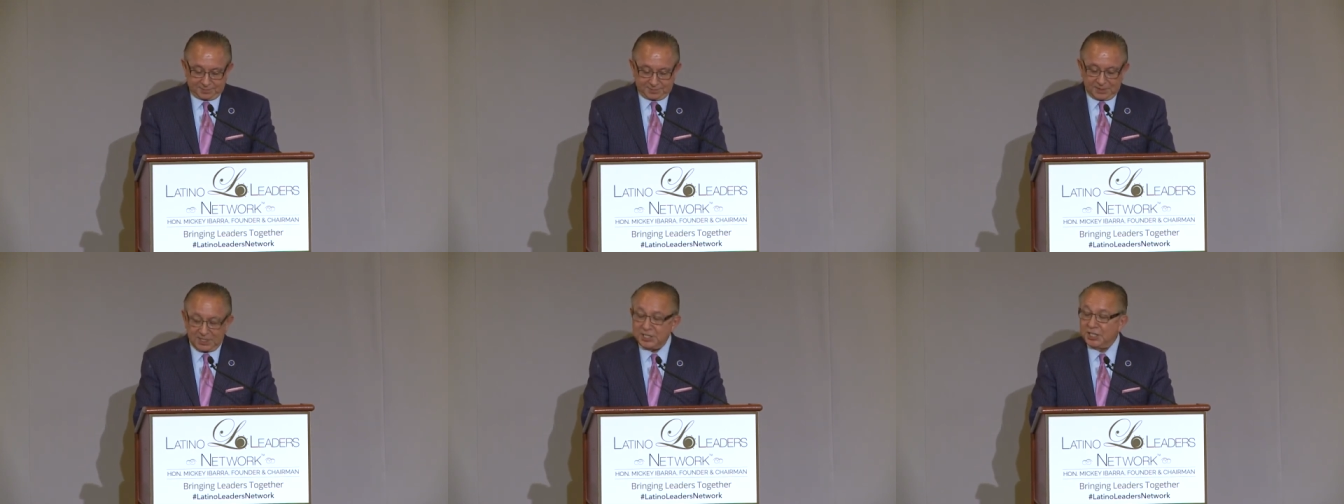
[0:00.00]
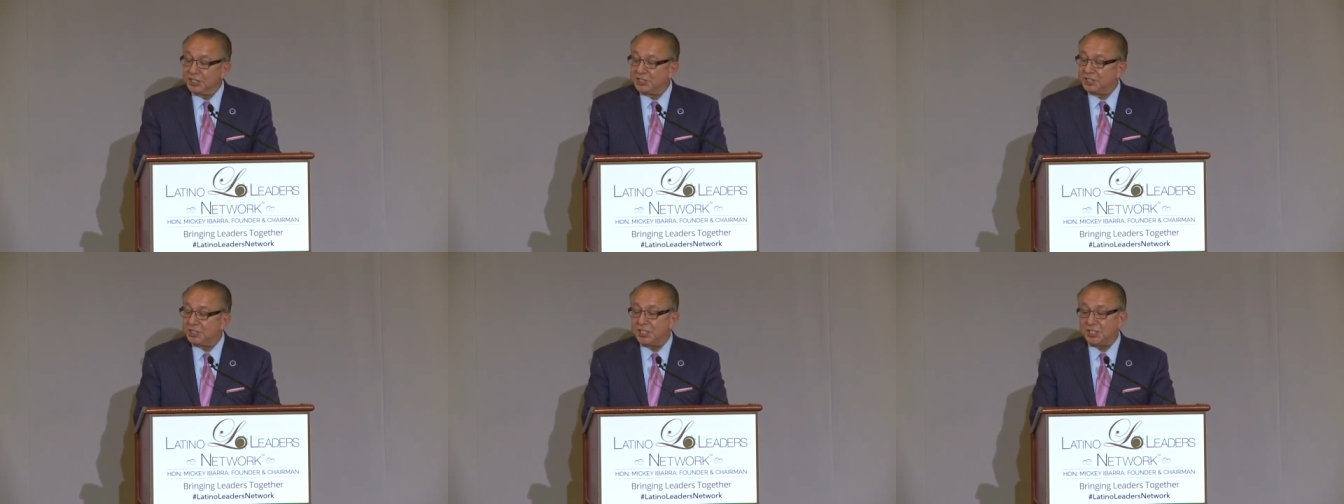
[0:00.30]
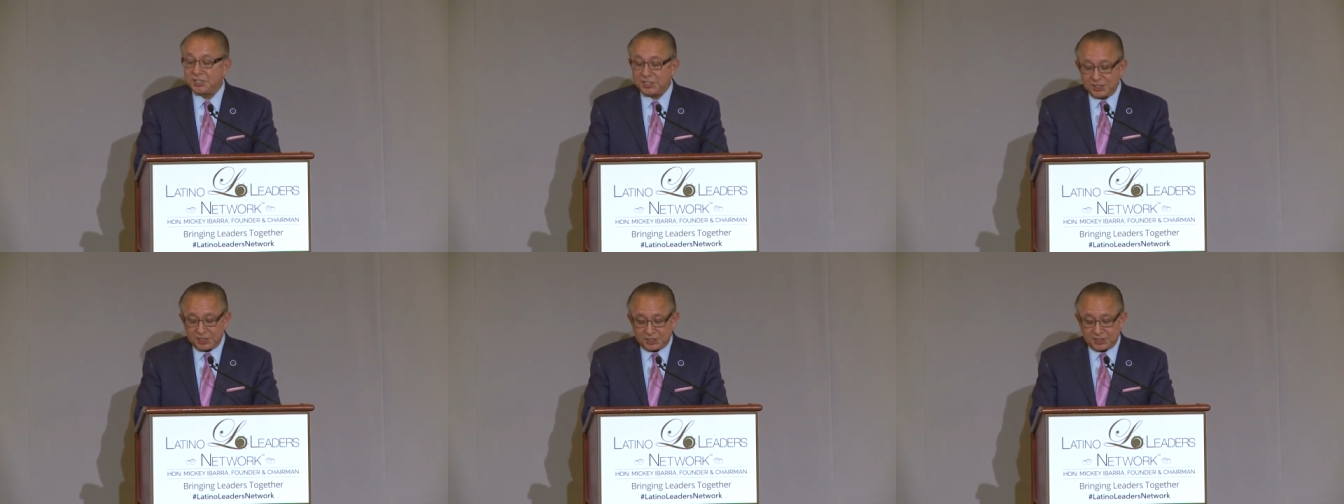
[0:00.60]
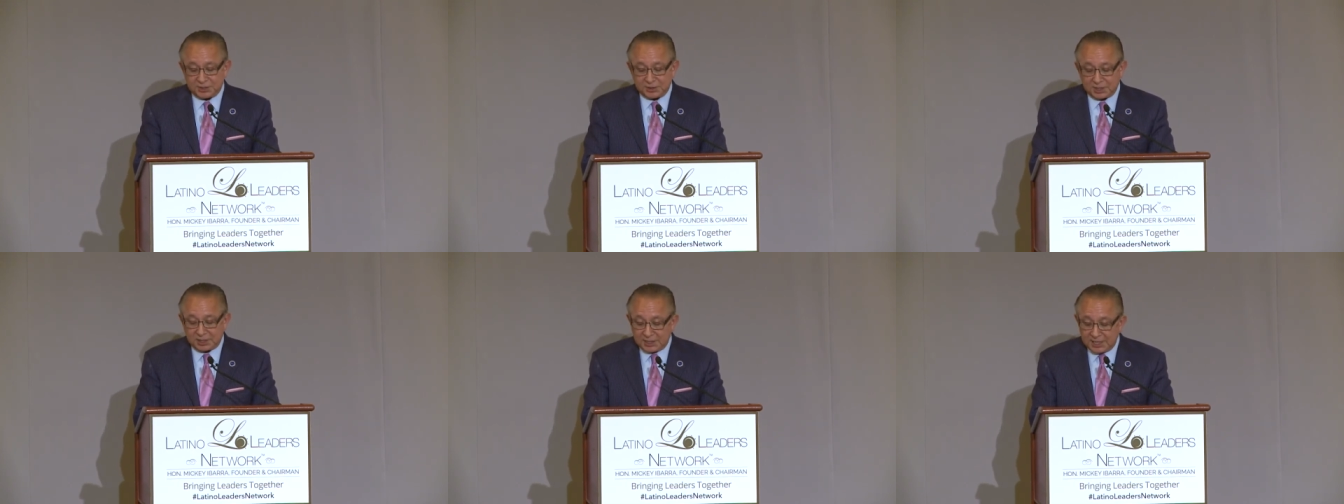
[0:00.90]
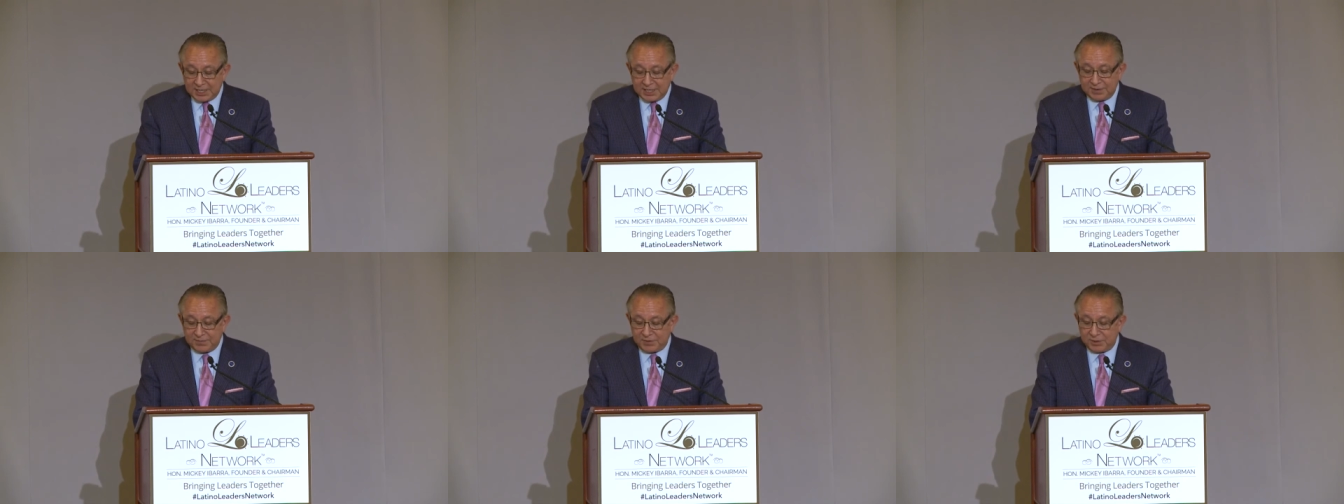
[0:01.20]
The decision to
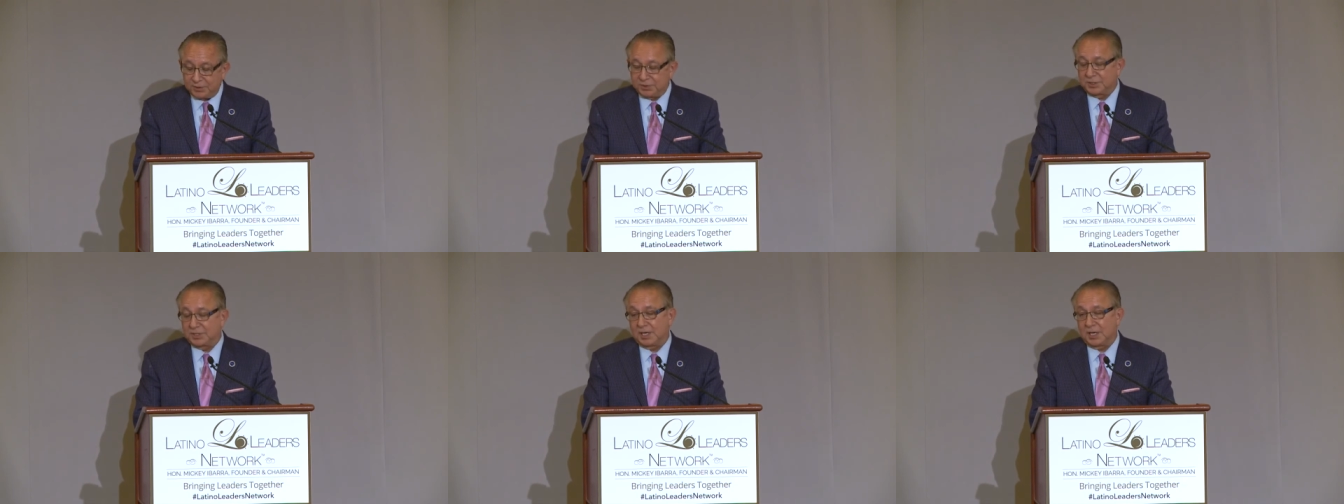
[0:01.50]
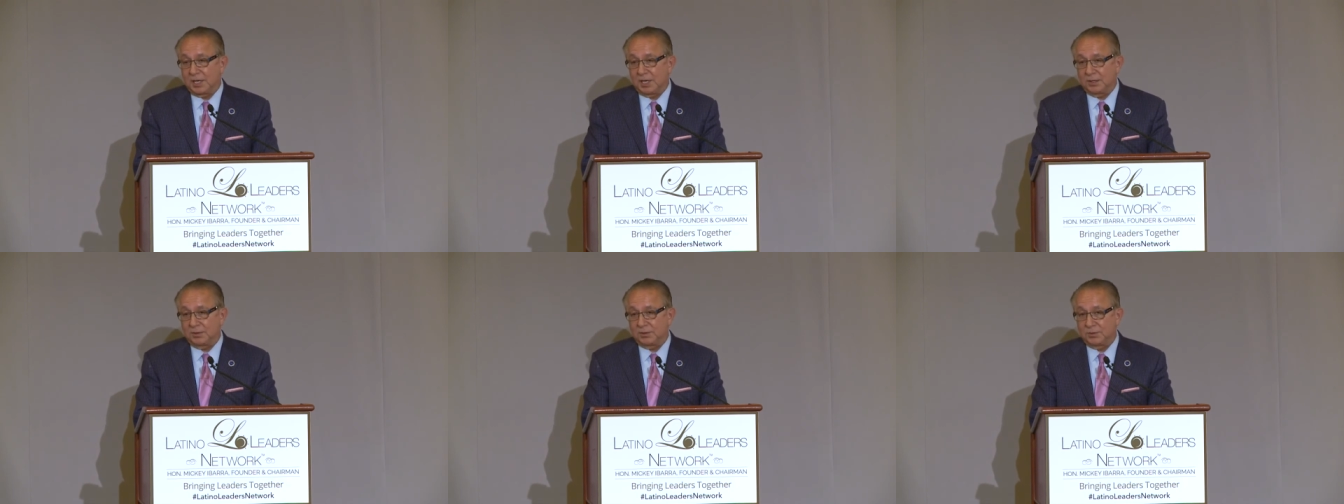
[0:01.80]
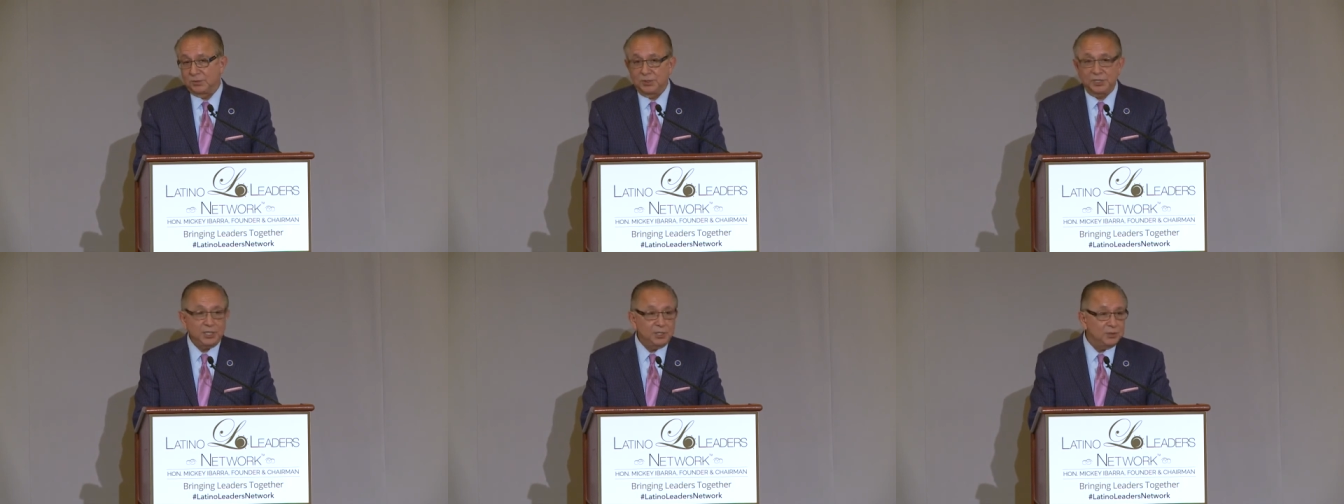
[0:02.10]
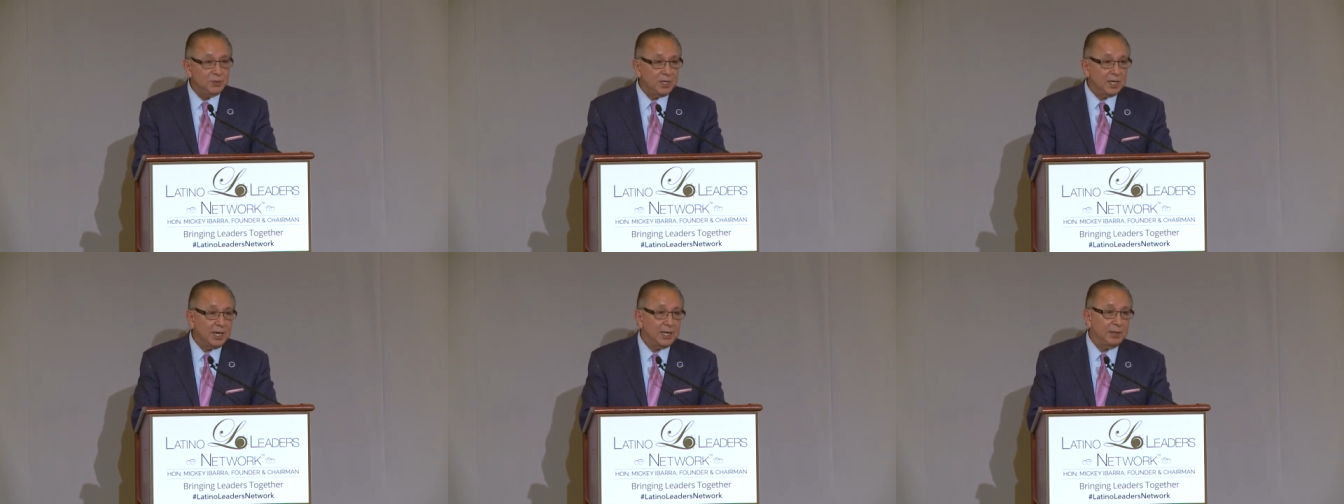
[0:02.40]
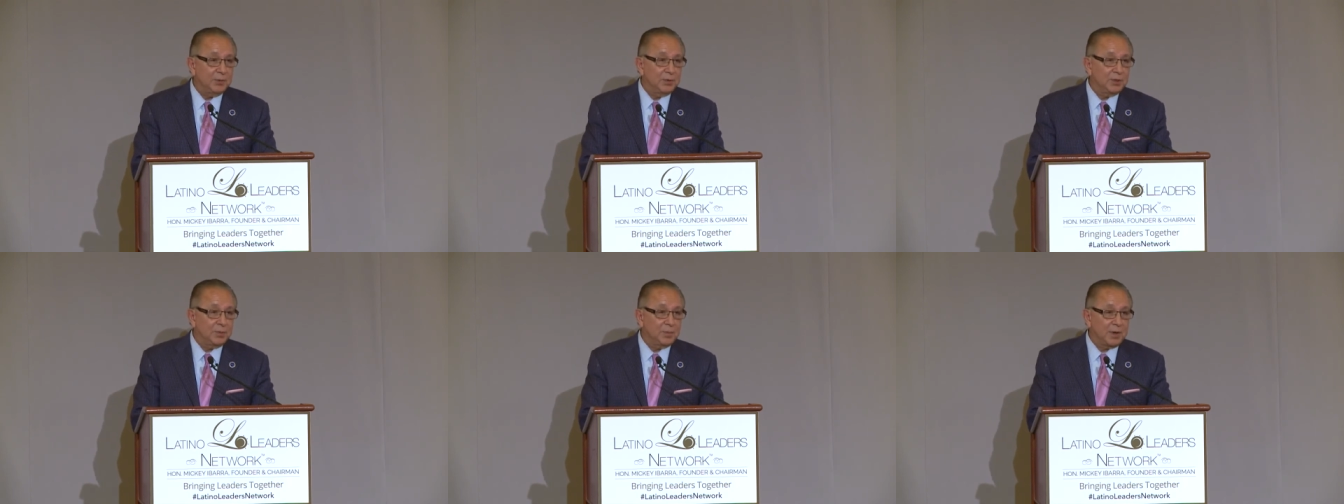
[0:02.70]
leave Utah,
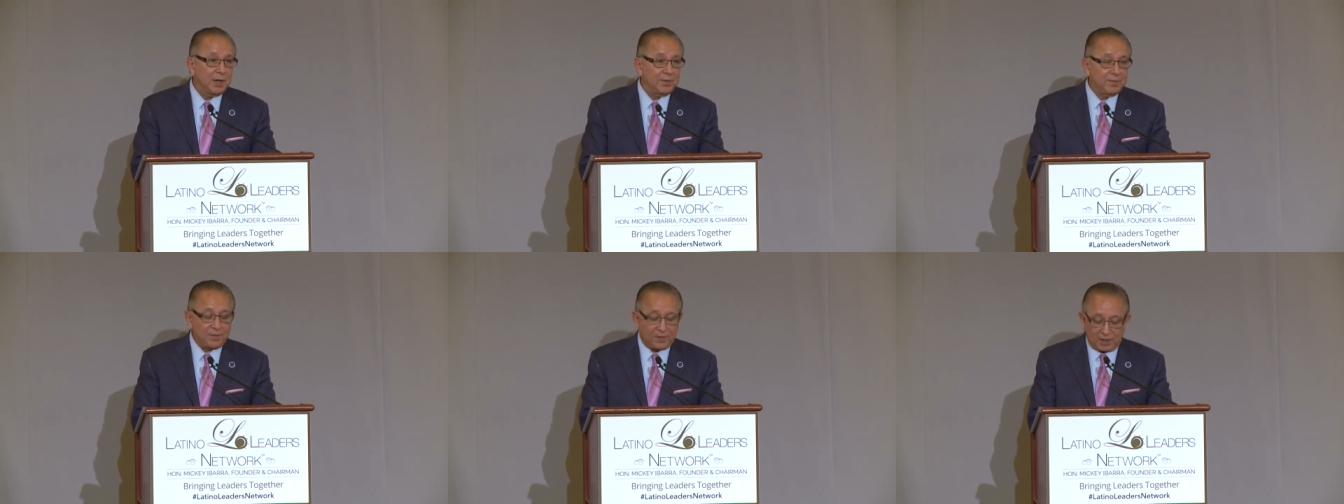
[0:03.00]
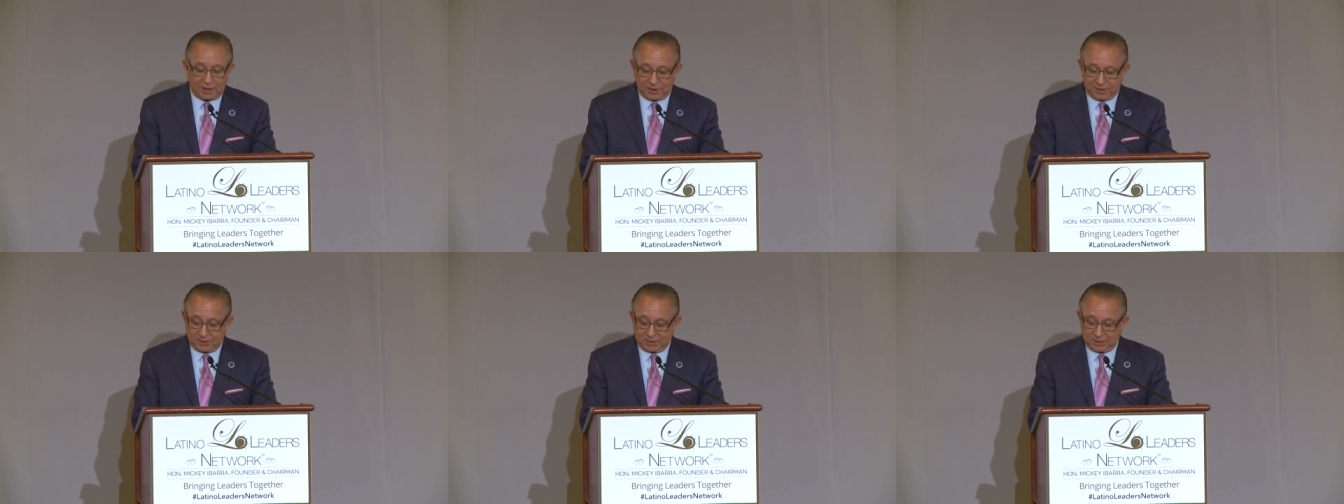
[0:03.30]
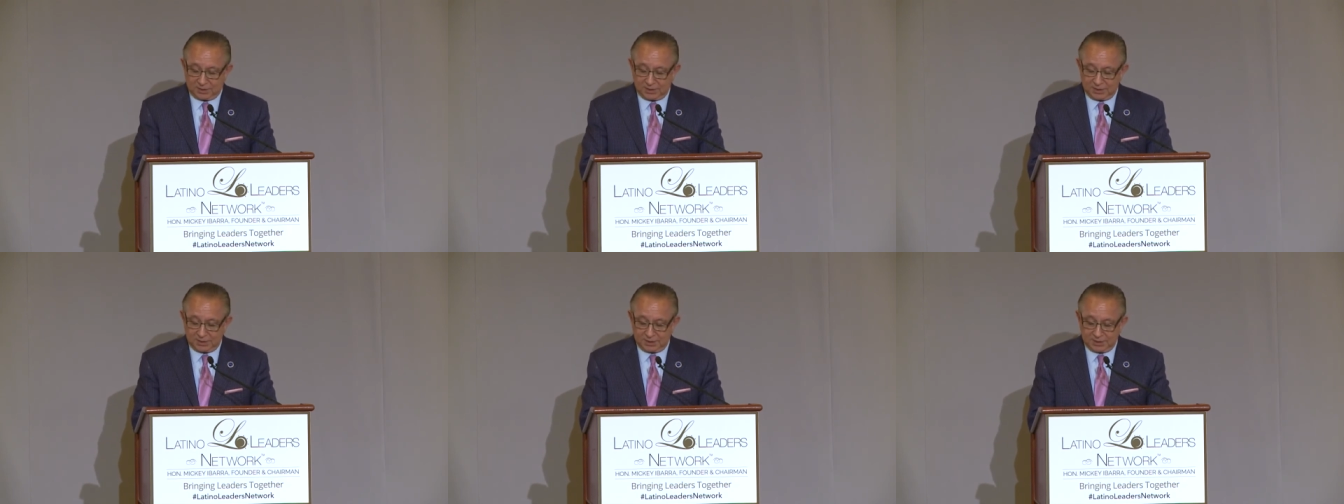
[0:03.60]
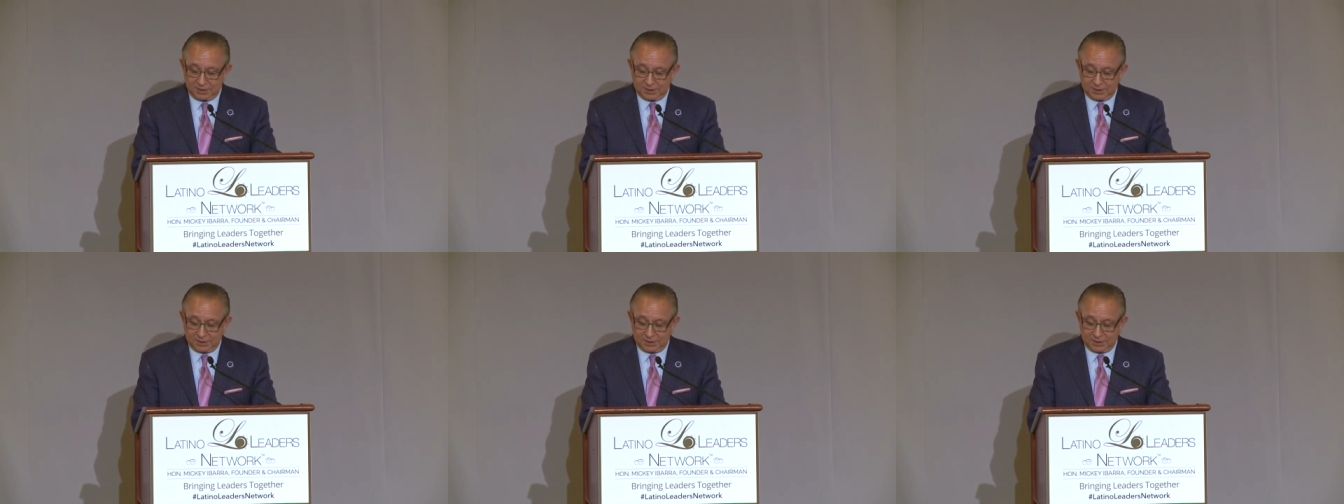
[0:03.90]
reunite with my father,